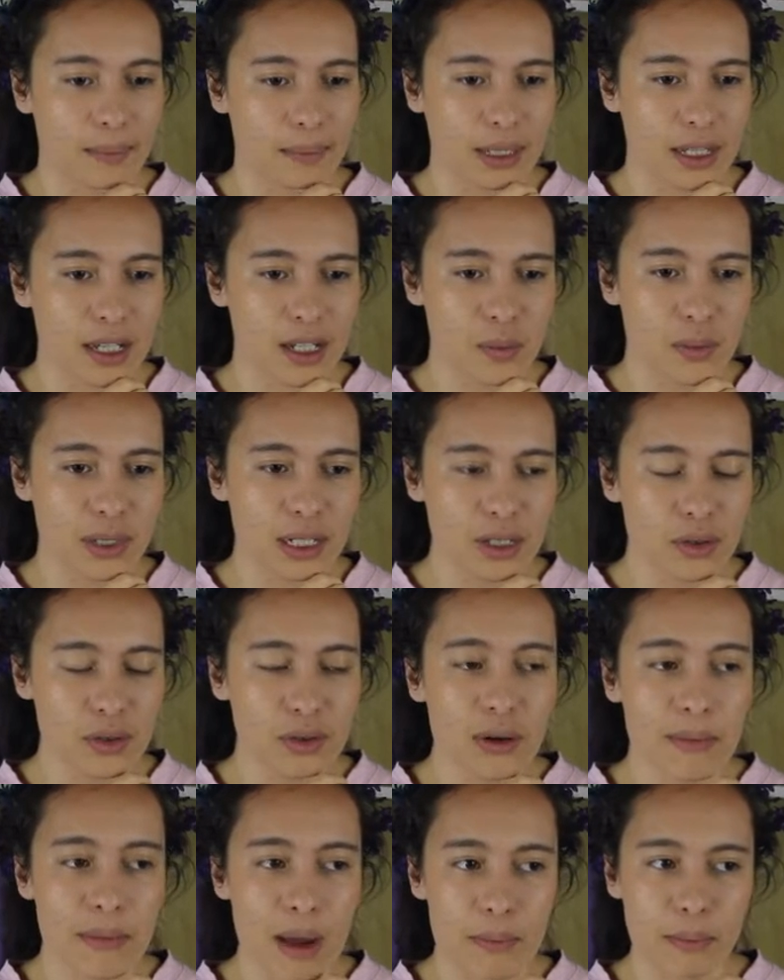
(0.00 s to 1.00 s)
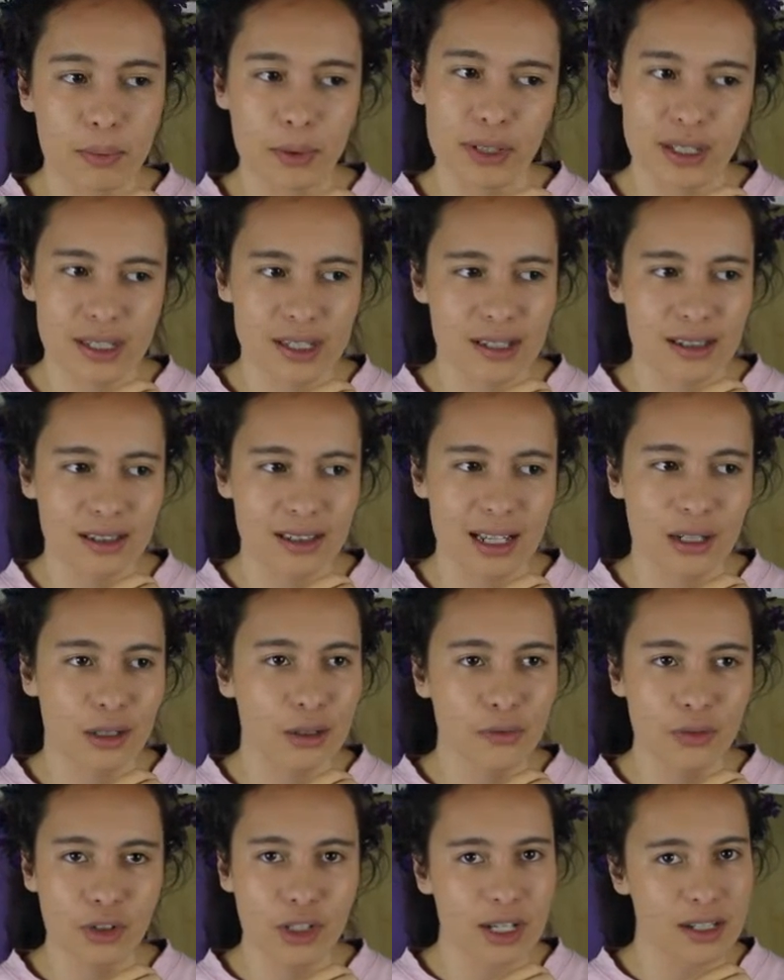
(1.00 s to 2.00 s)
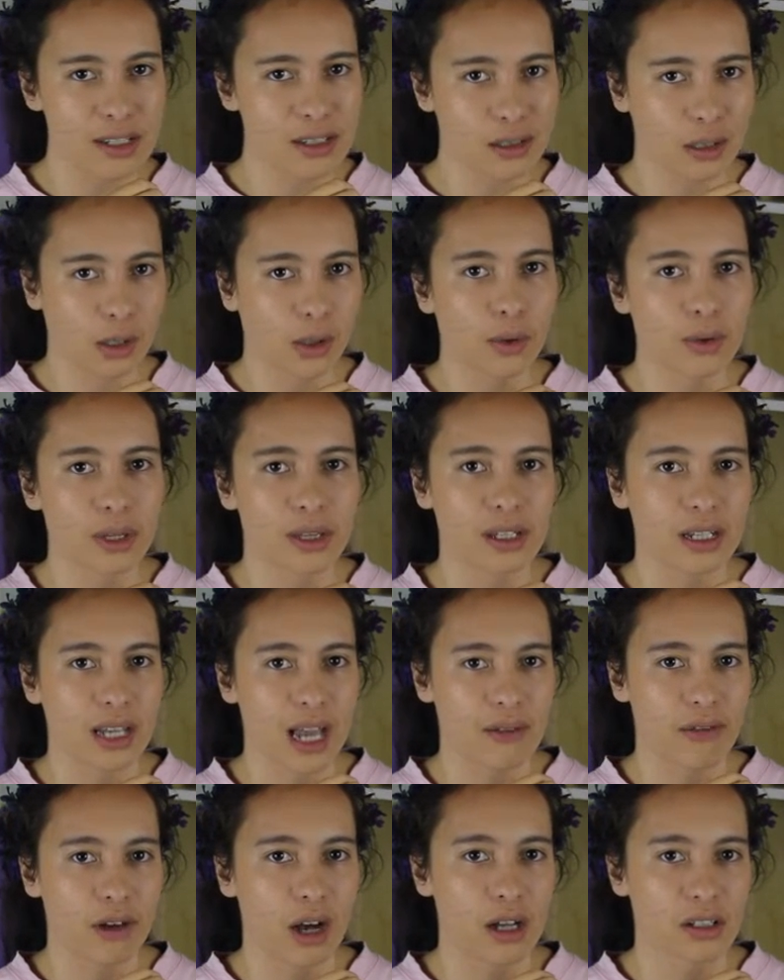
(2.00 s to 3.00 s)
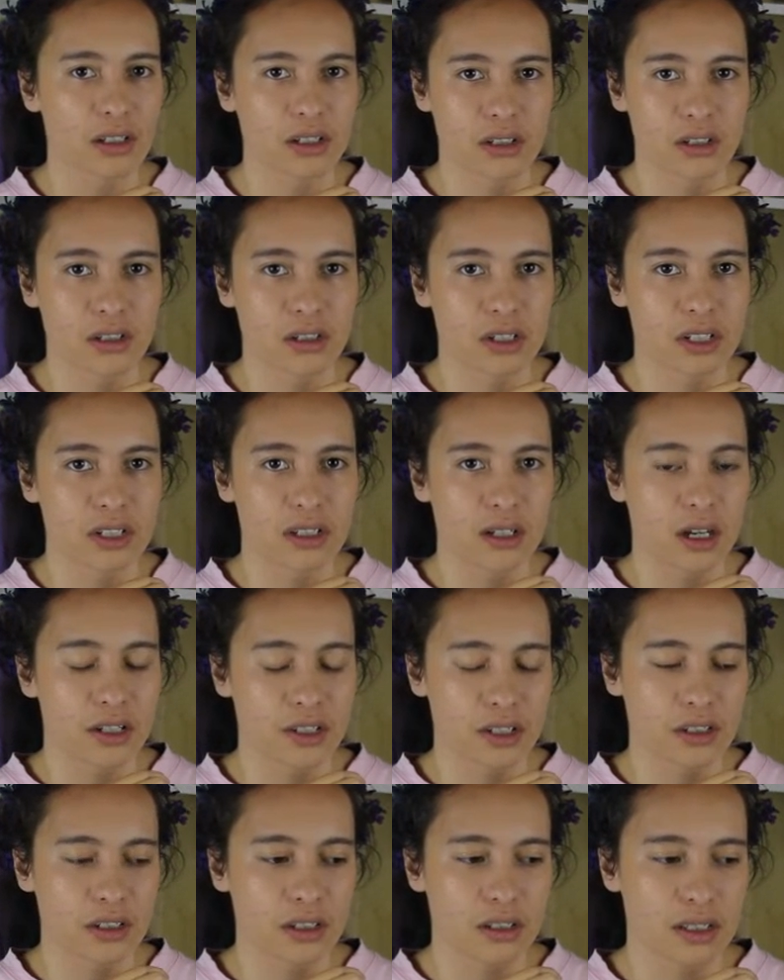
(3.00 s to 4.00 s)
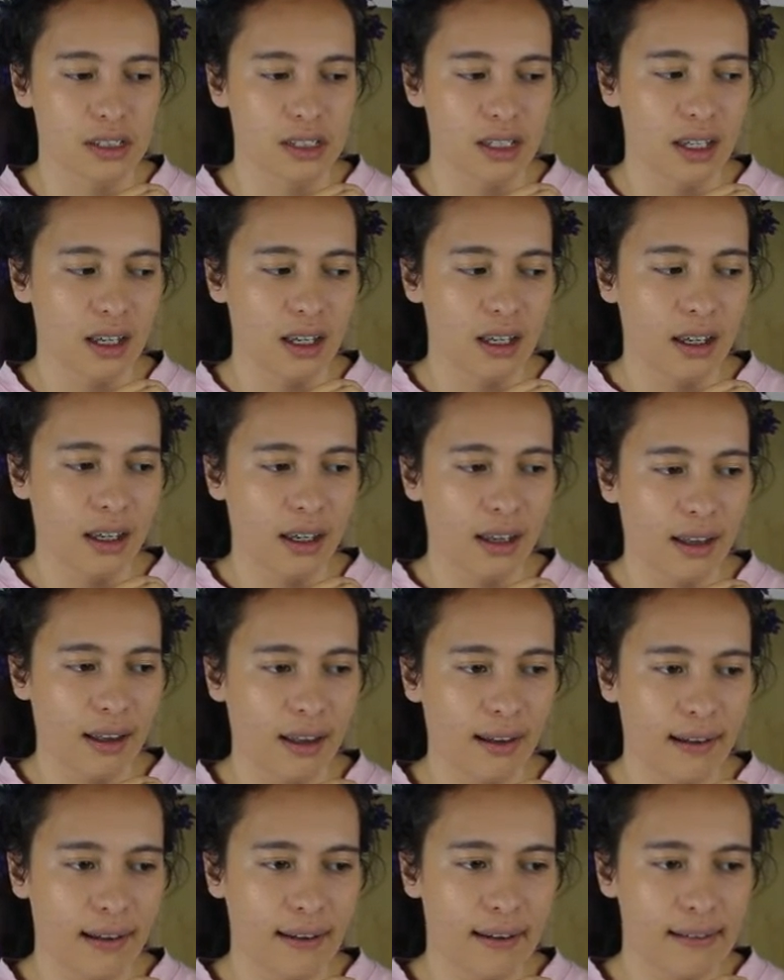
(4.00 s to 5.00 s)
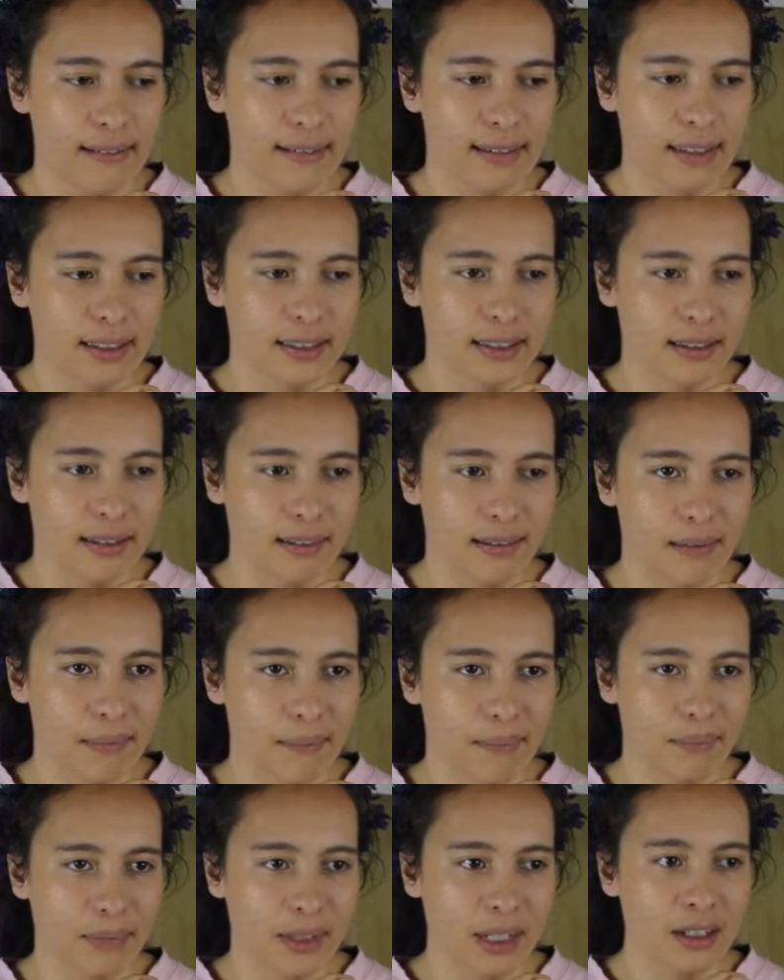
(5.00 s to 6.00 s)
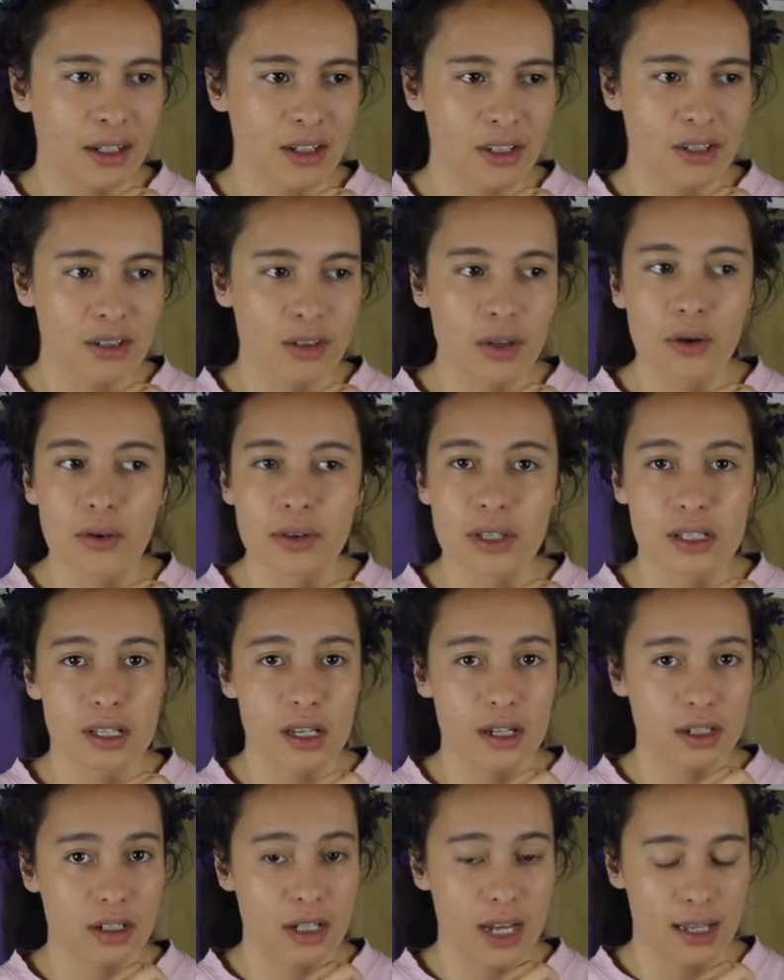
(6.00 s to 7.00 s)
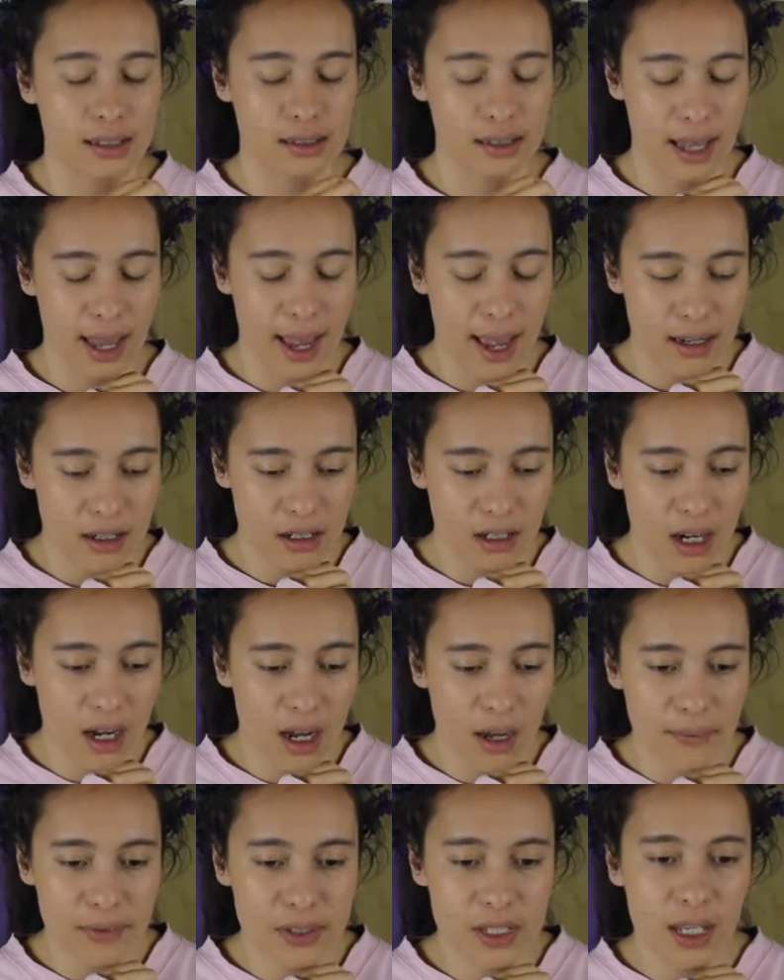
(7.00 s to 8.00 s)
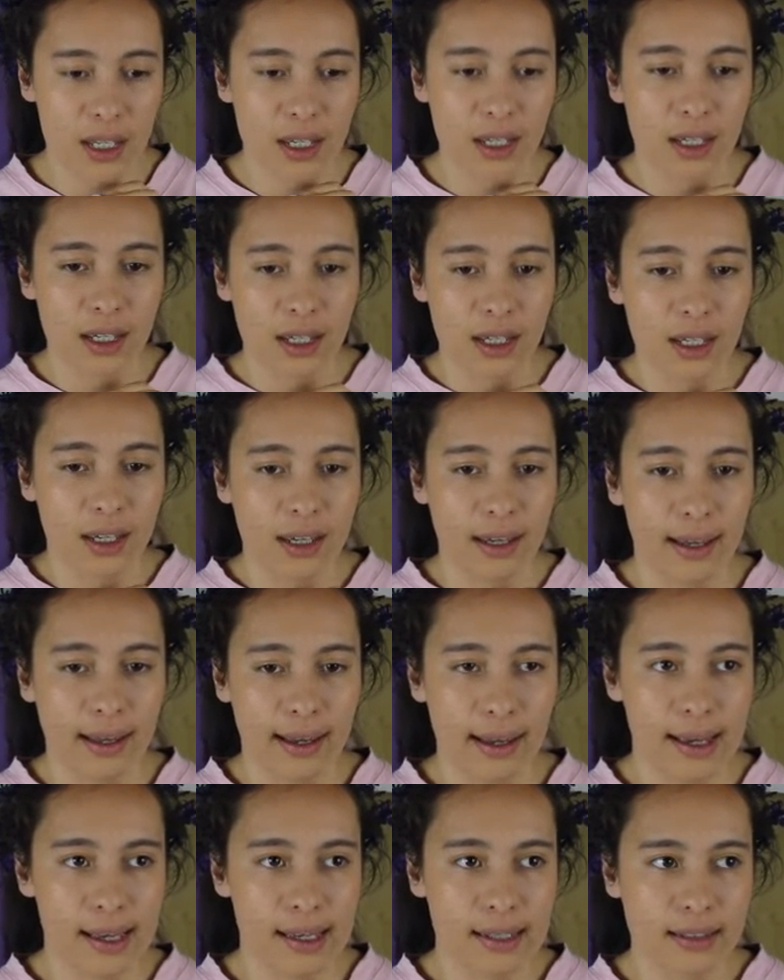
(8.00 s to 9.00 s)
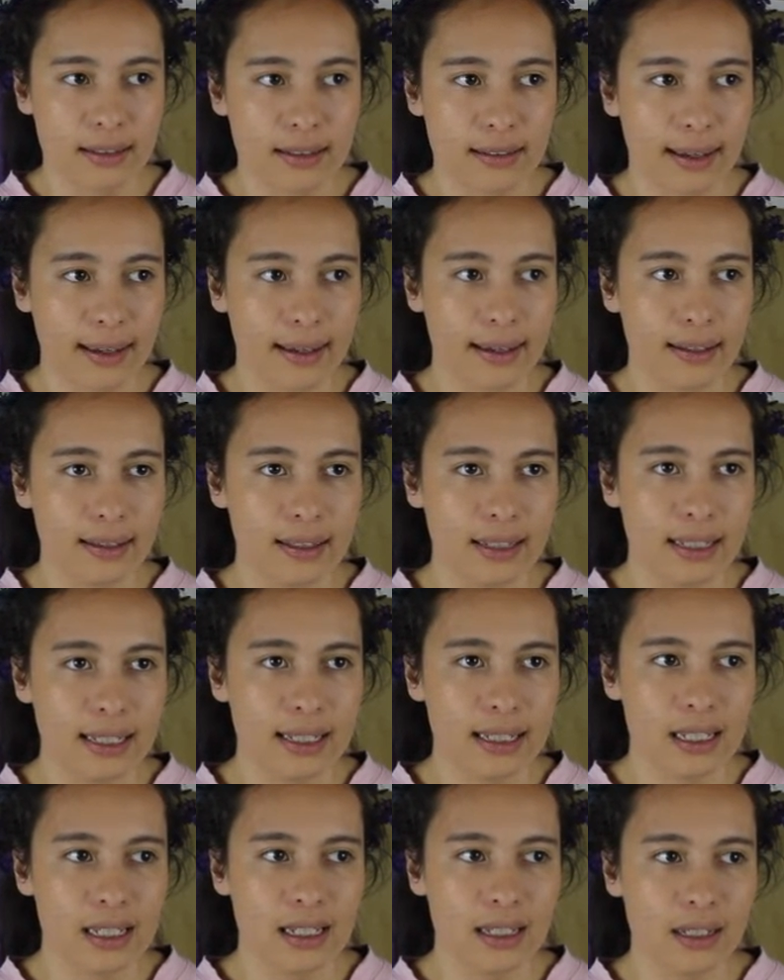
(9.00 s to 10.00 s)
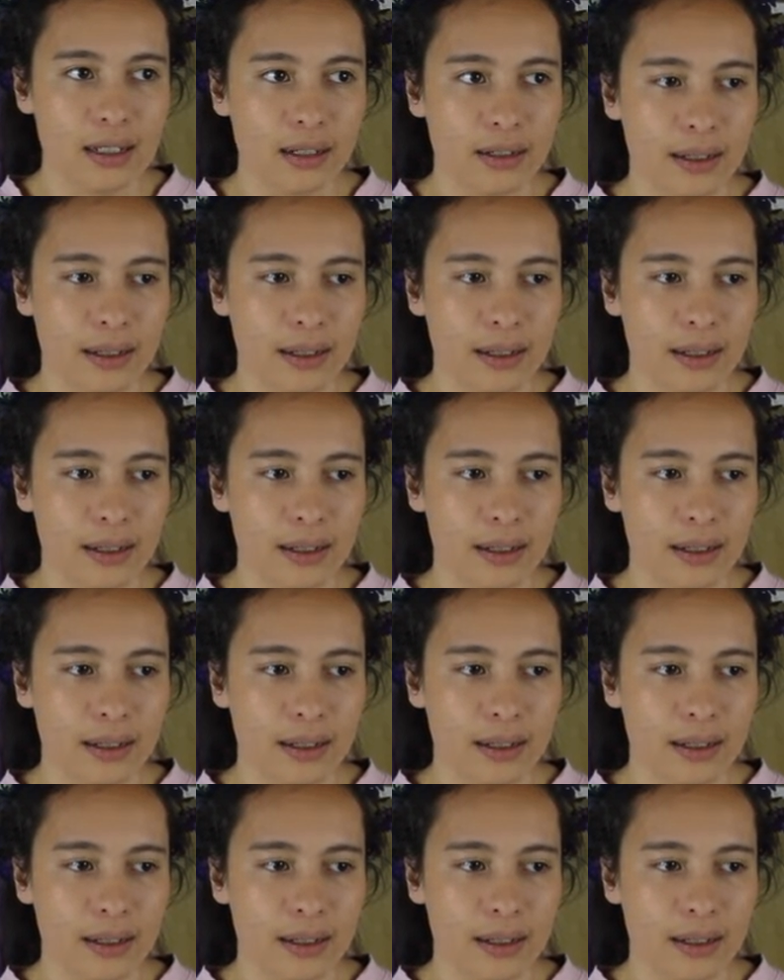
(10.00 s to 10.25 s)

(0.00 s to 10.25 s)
Because we need to remember that Luffy doesn't know that they have hostages, and he doesn't know that Sanji has the handcuffs, and he